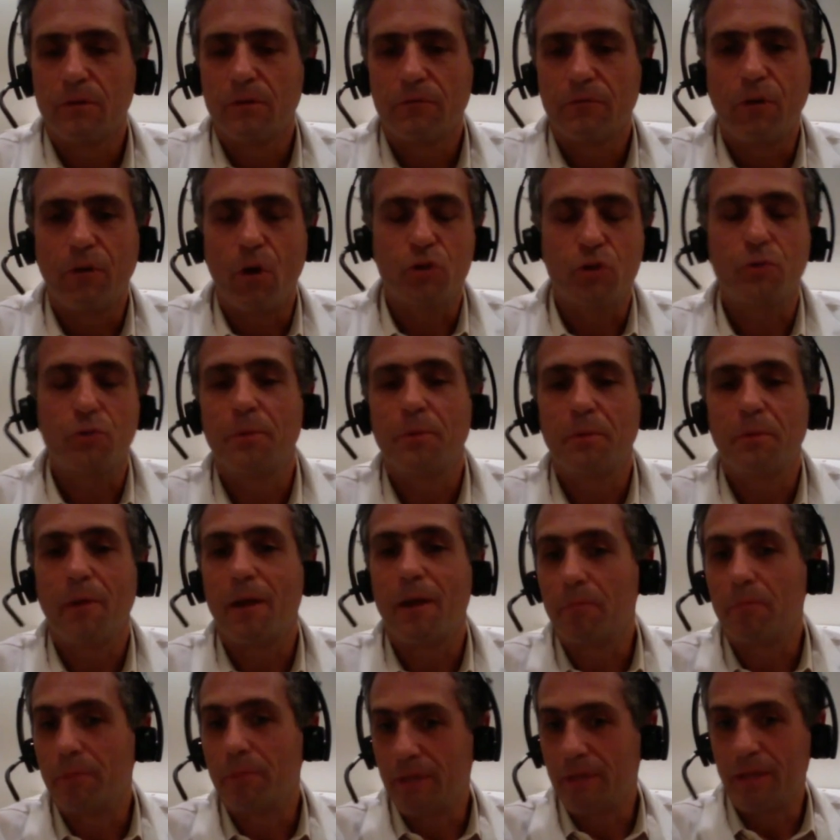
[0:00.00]
philosophy
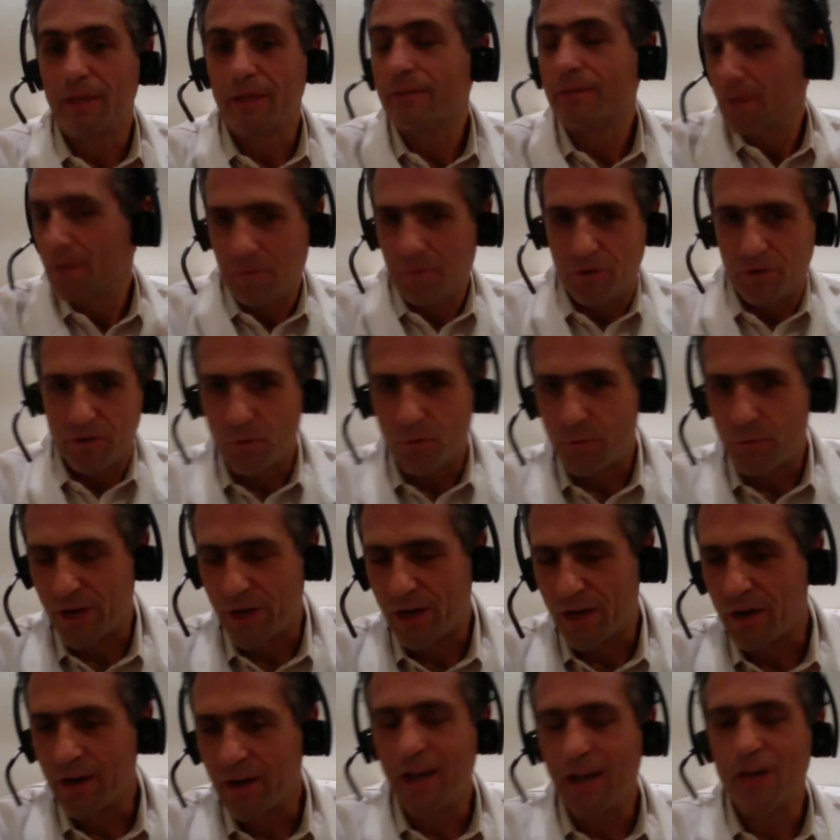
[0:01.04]
might be that about the
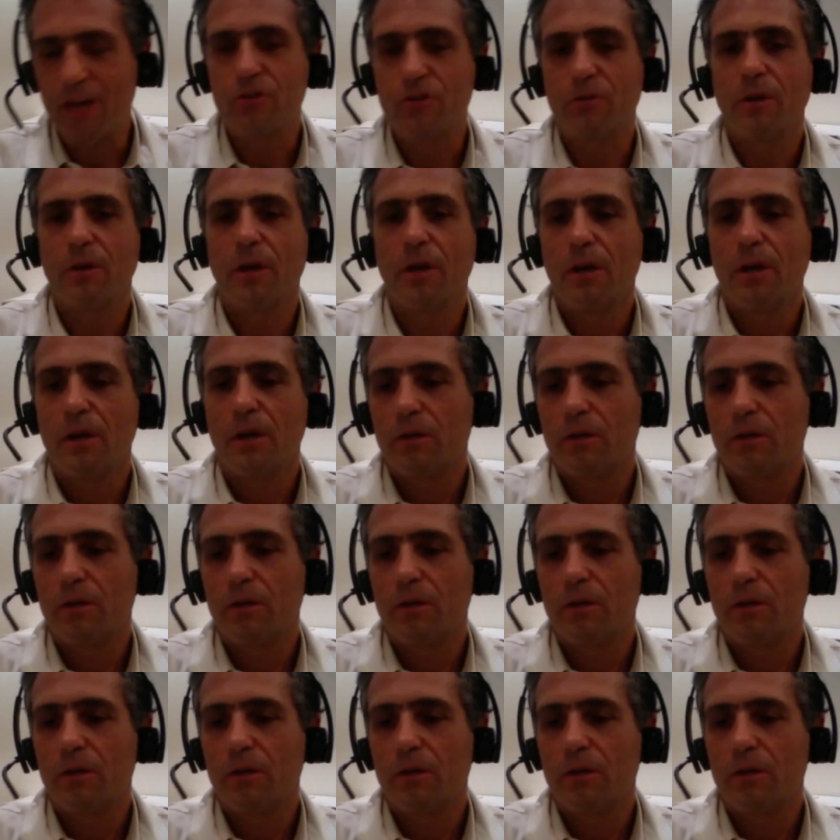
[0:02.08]
reincarnation,